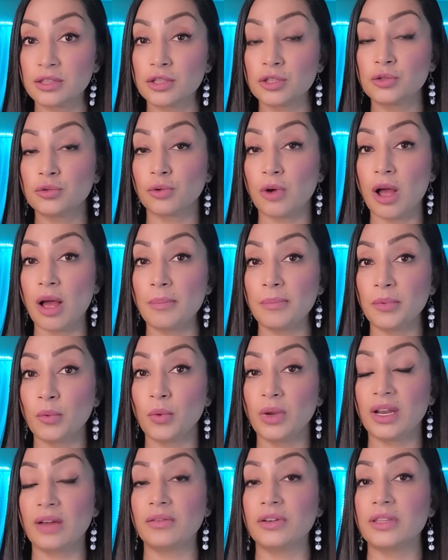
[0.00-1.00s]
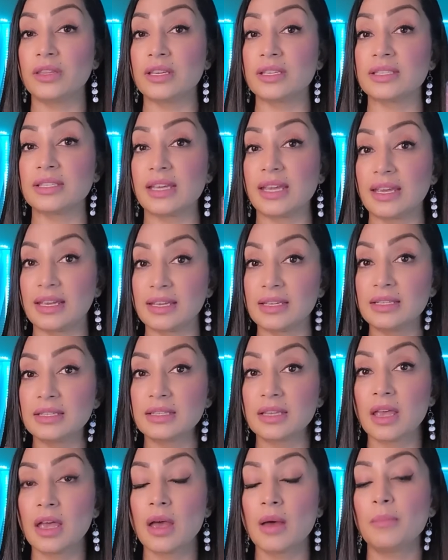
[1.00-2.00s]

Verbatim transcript: to drop whatever this is,